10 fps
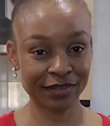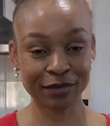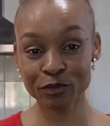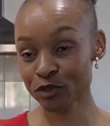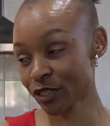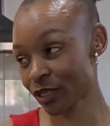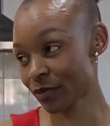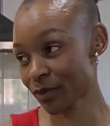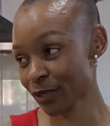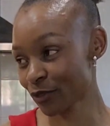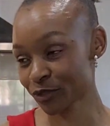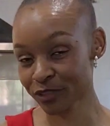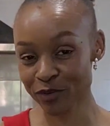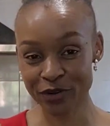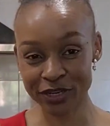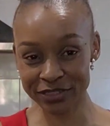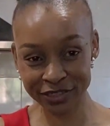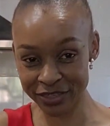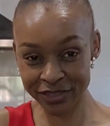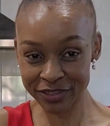I'm looking at my daughter right
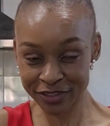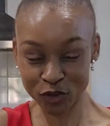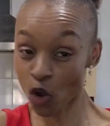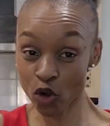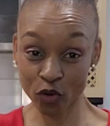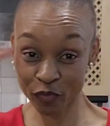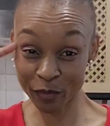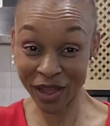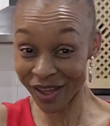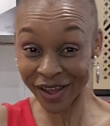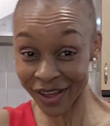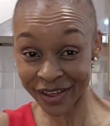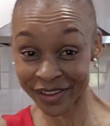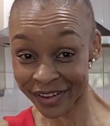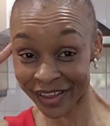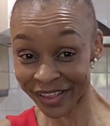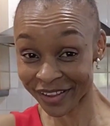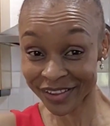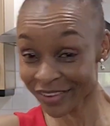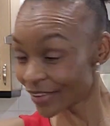here at the corner of my eye,
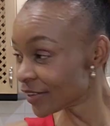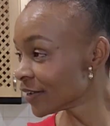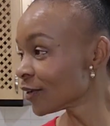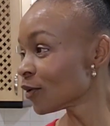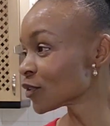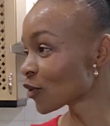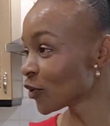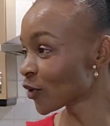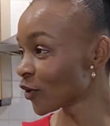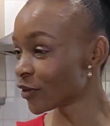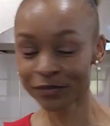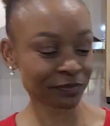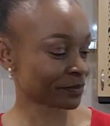like, what's going on?